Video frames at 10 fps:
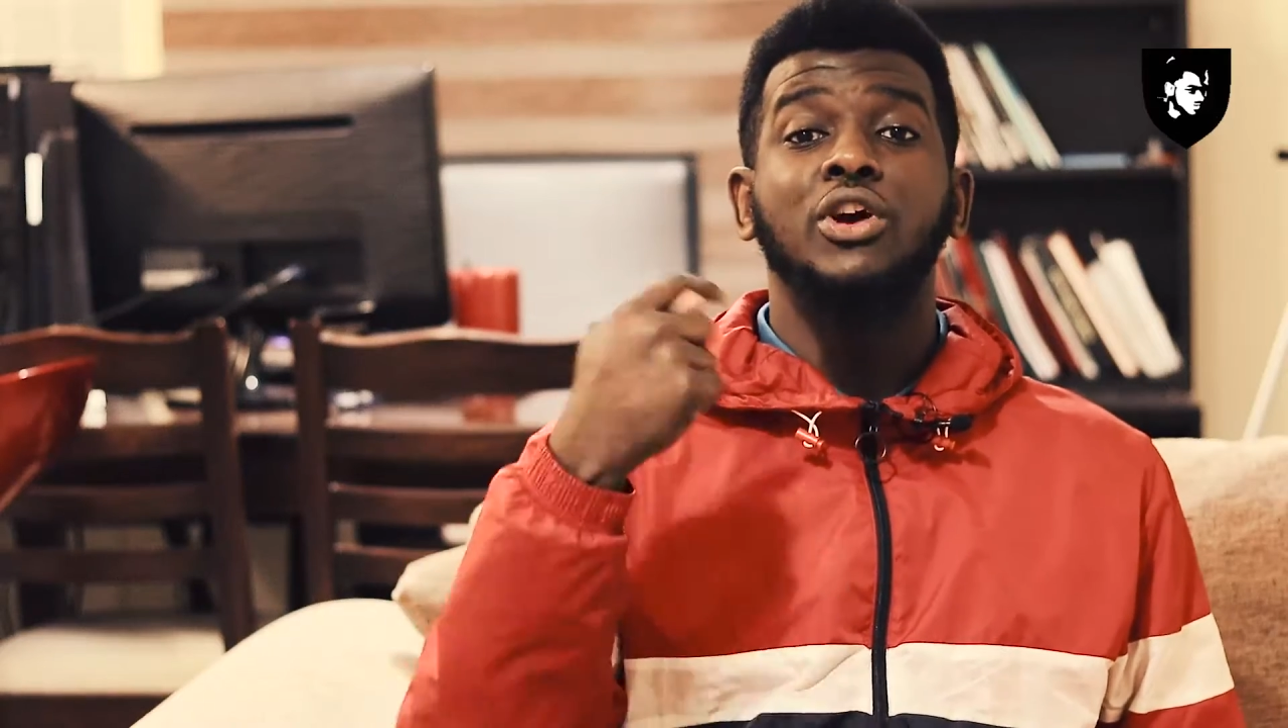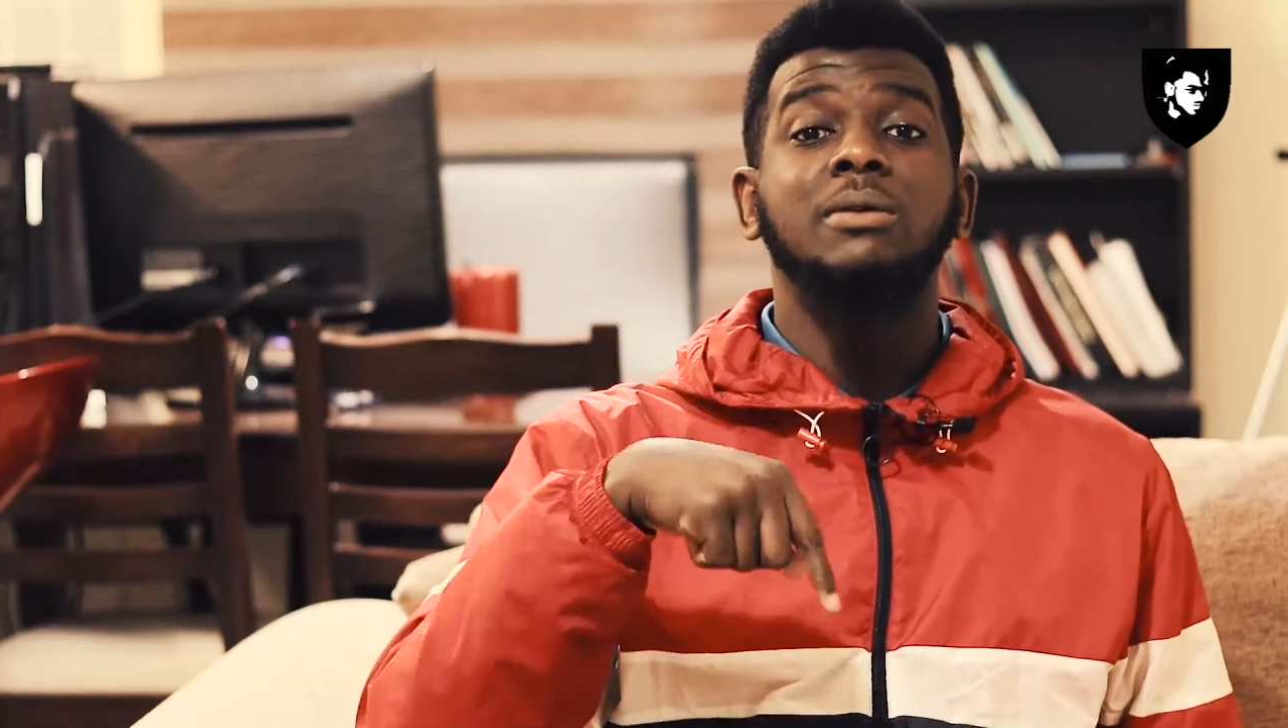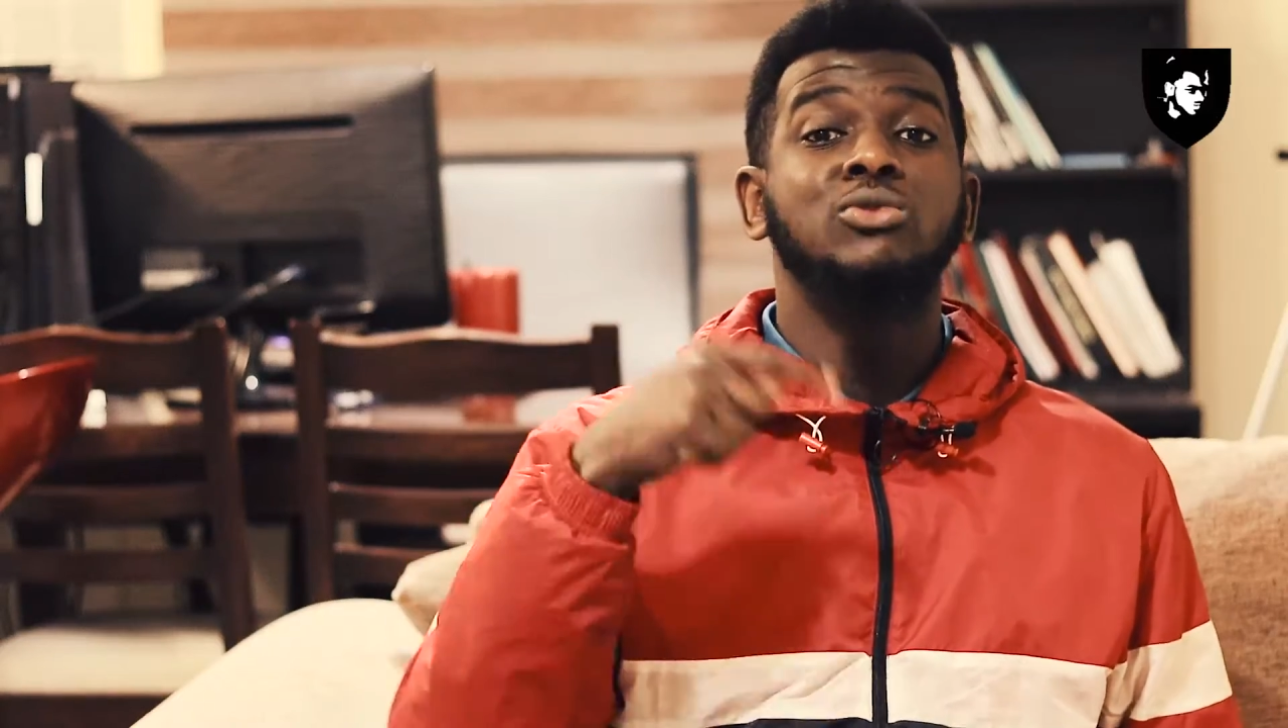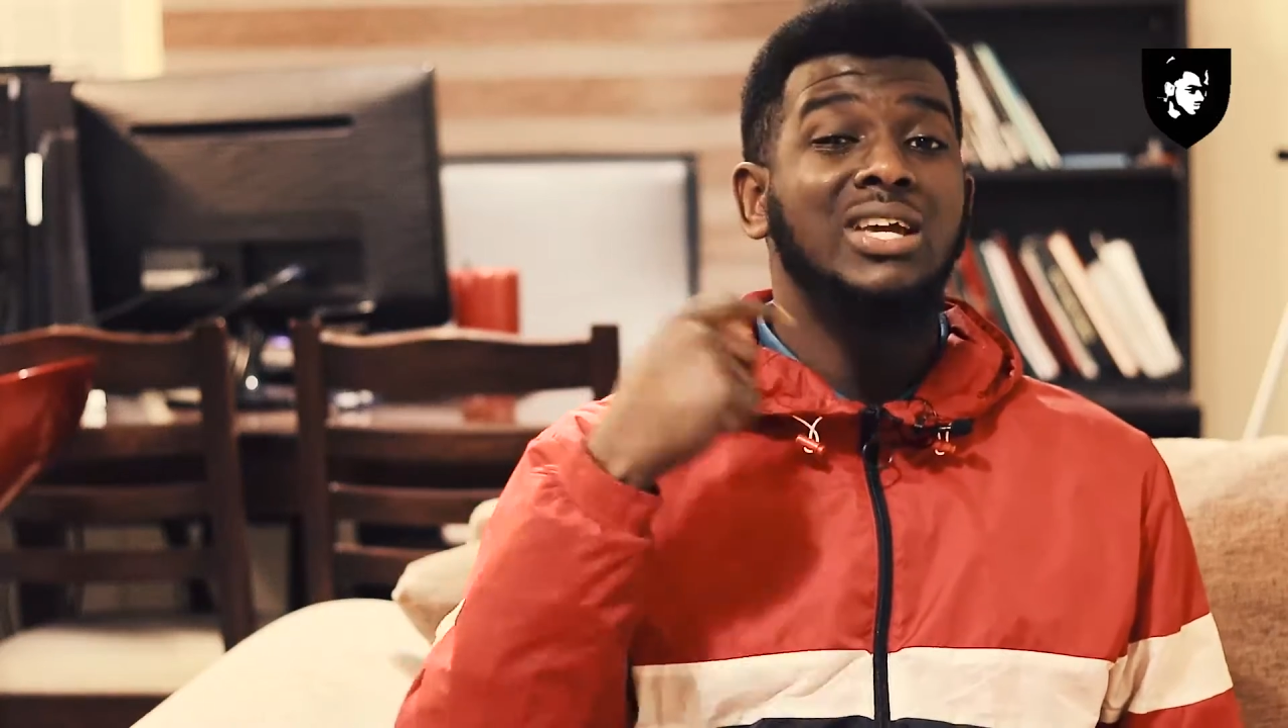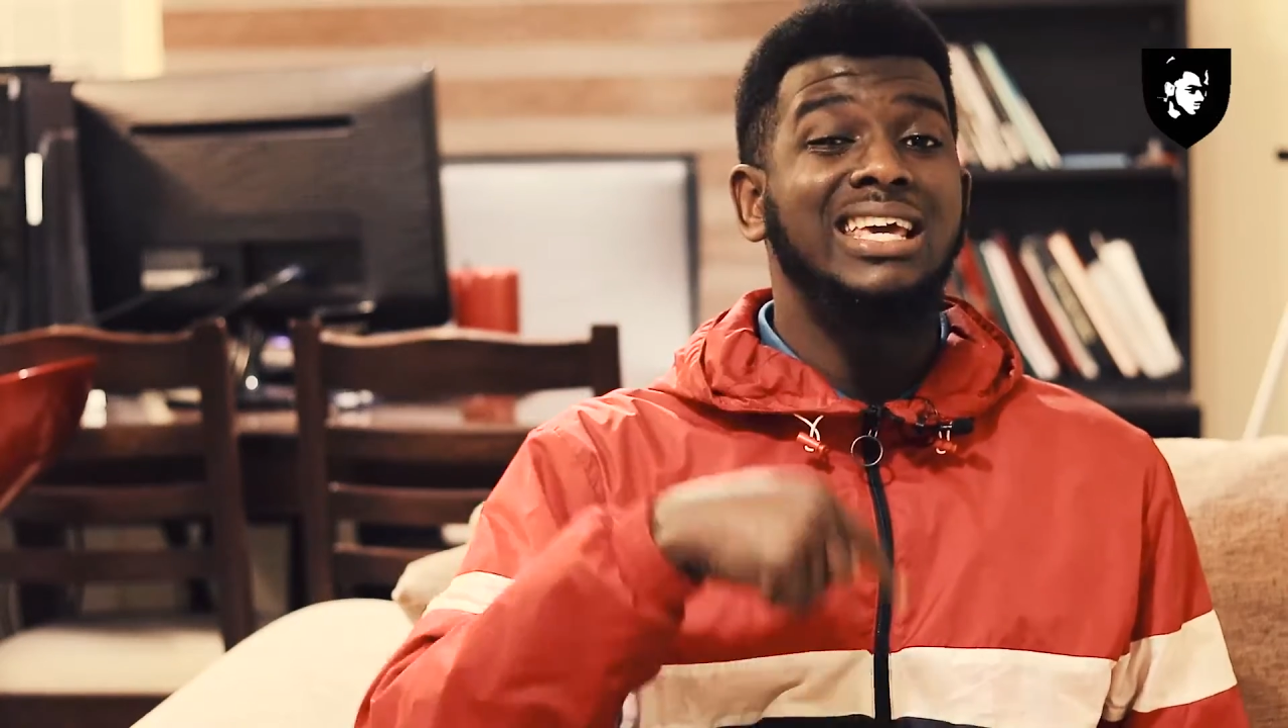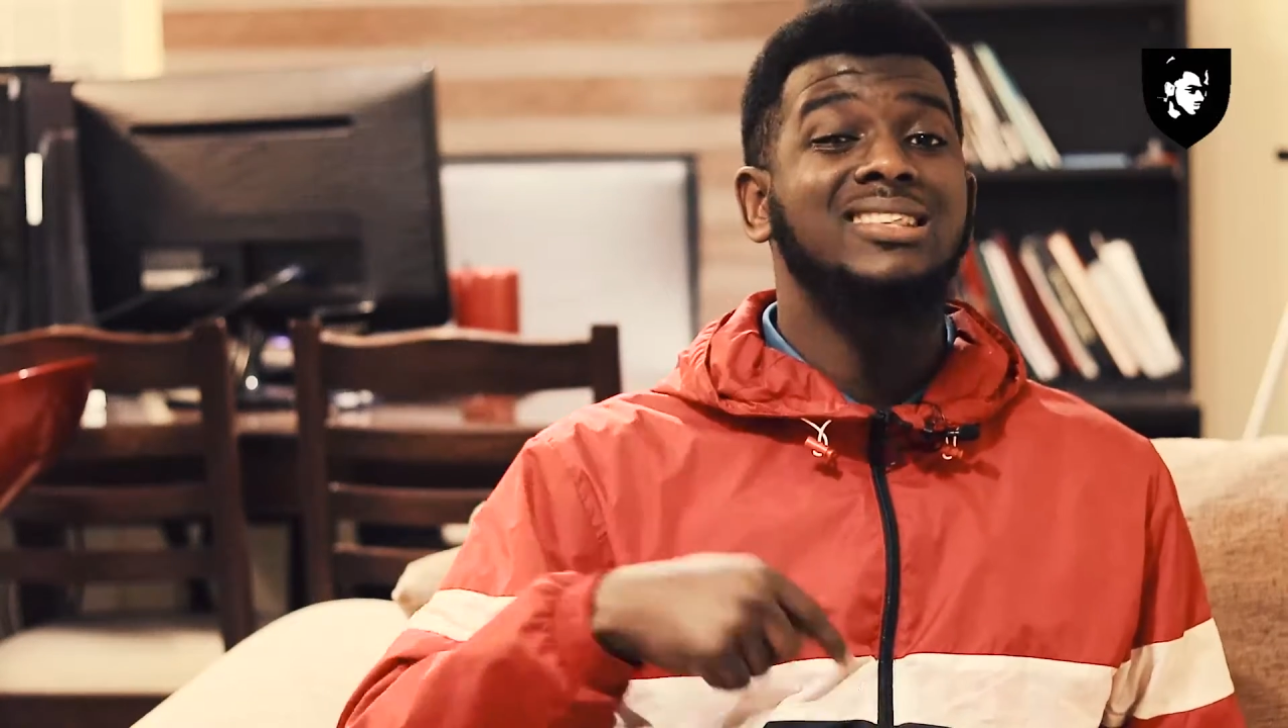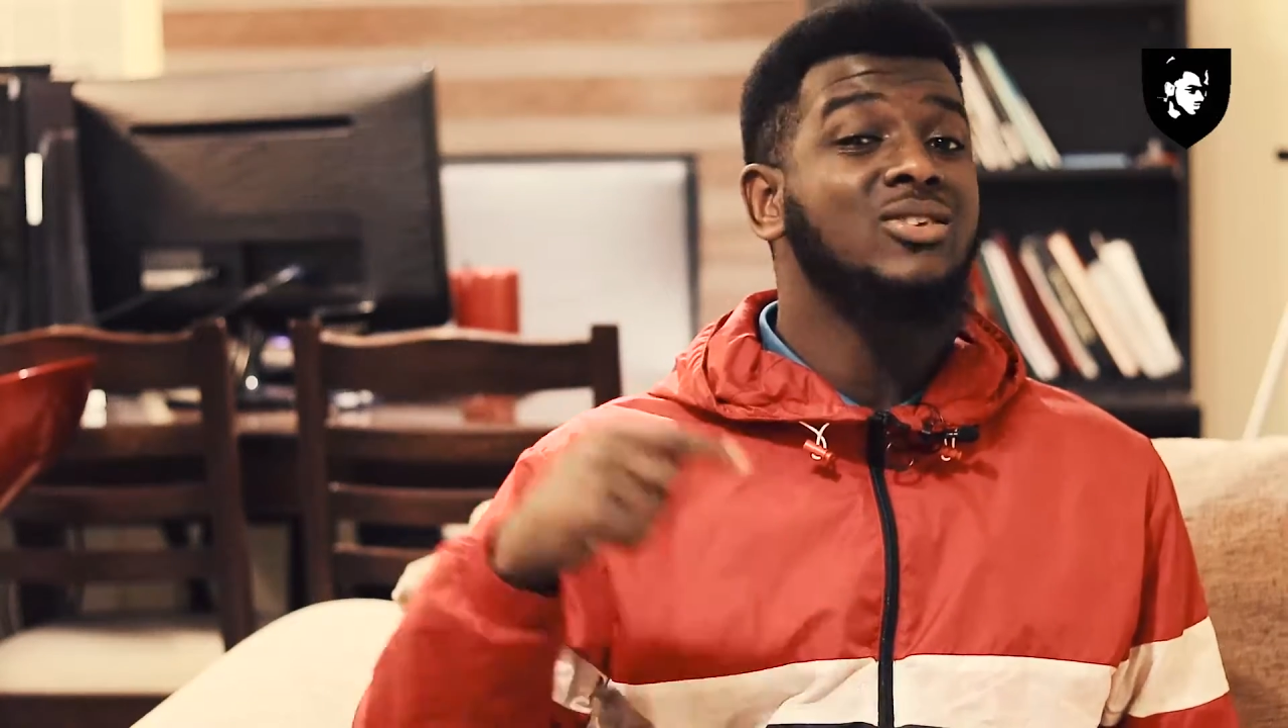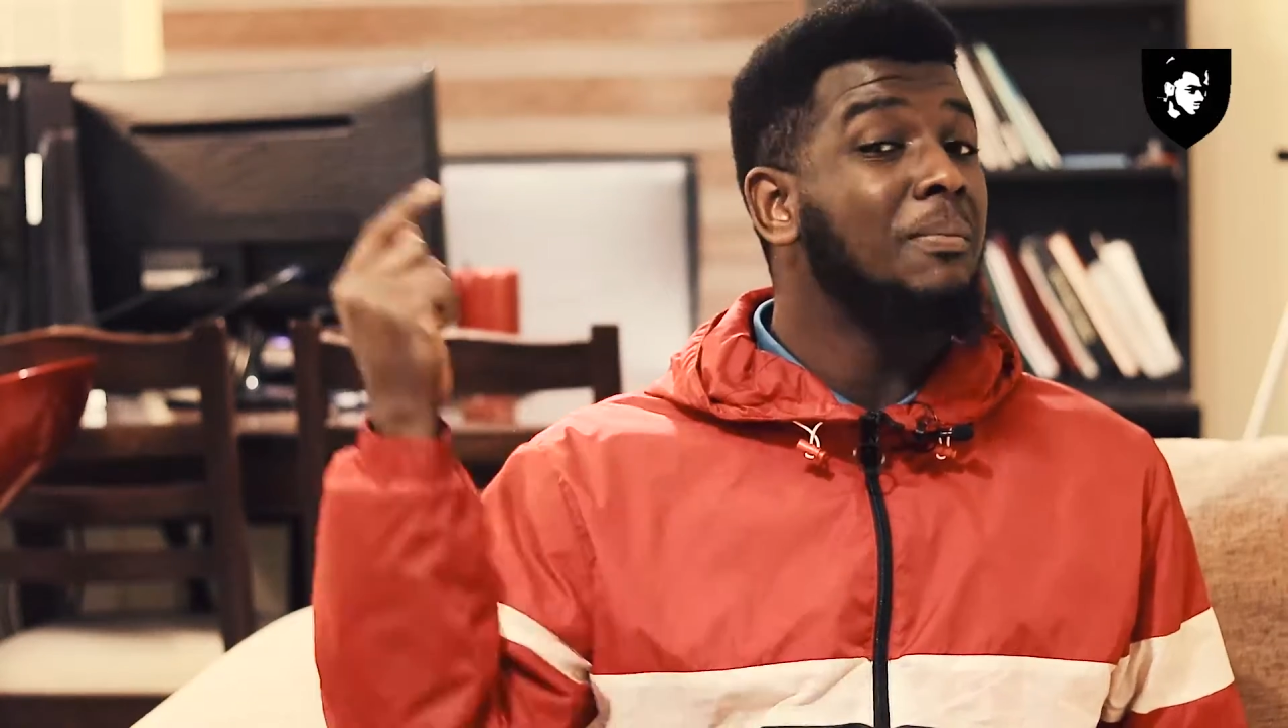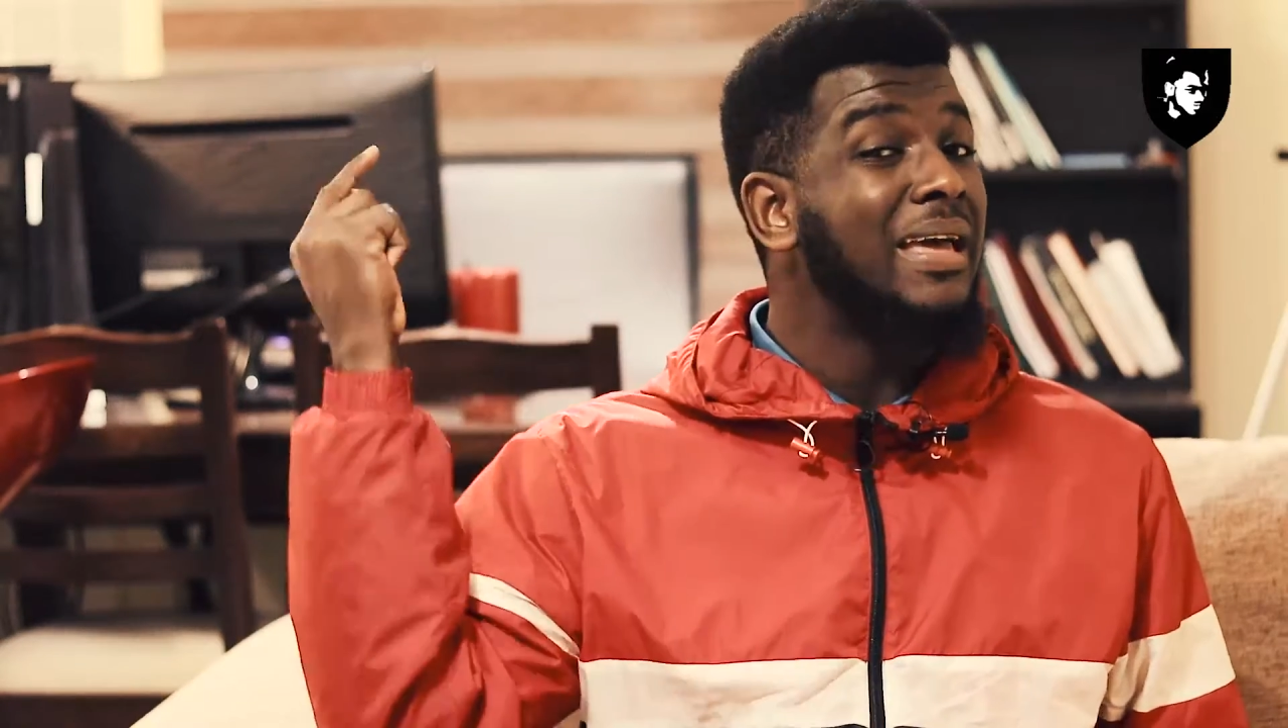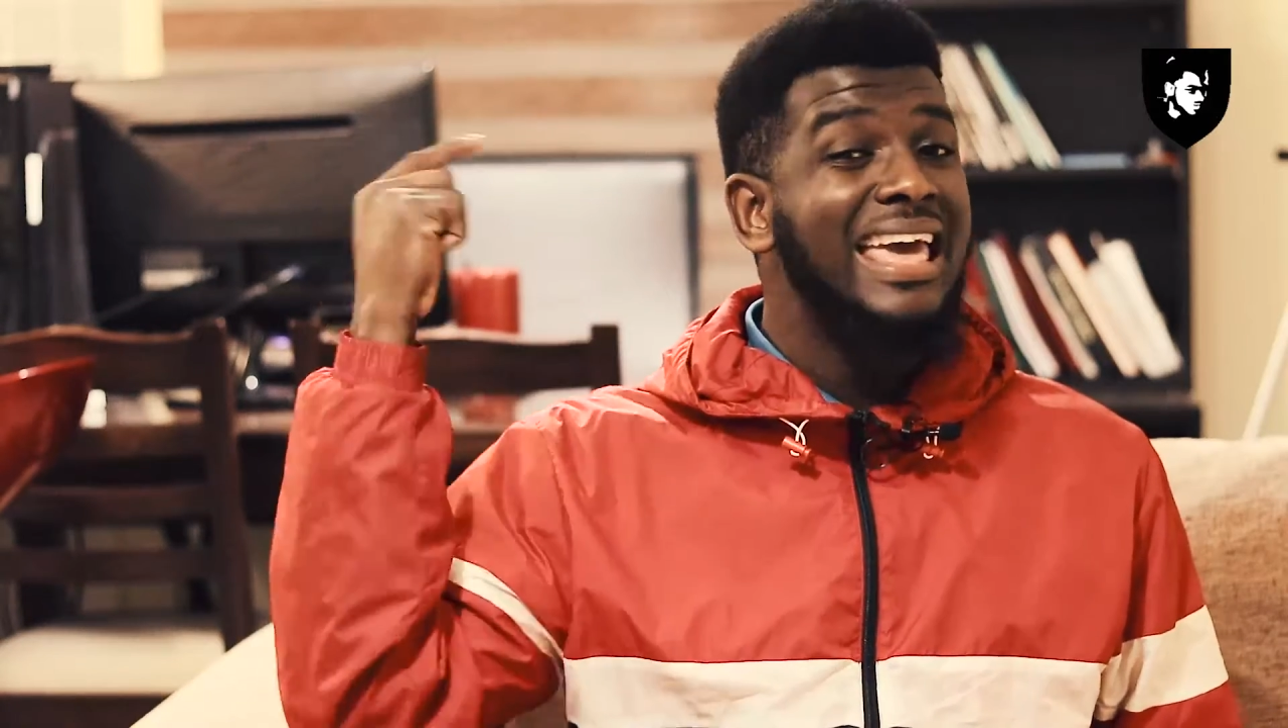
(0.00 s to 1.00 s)
him to
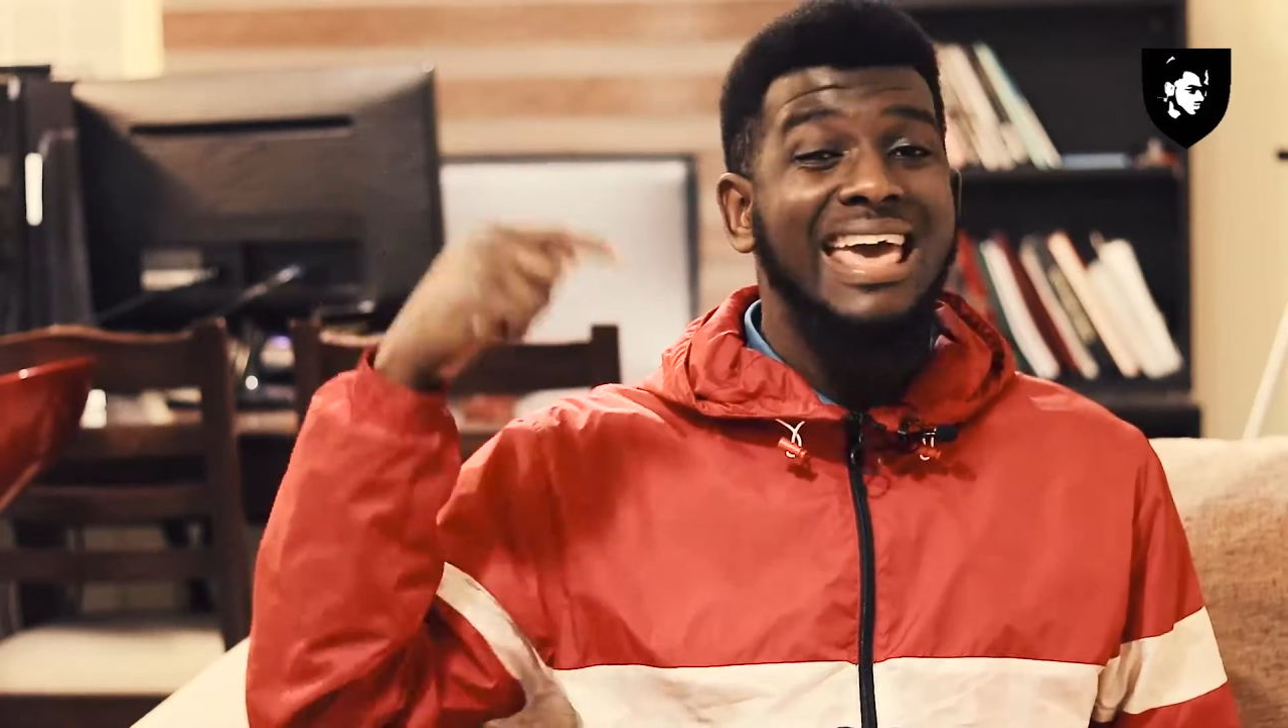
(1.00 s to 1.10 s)
get up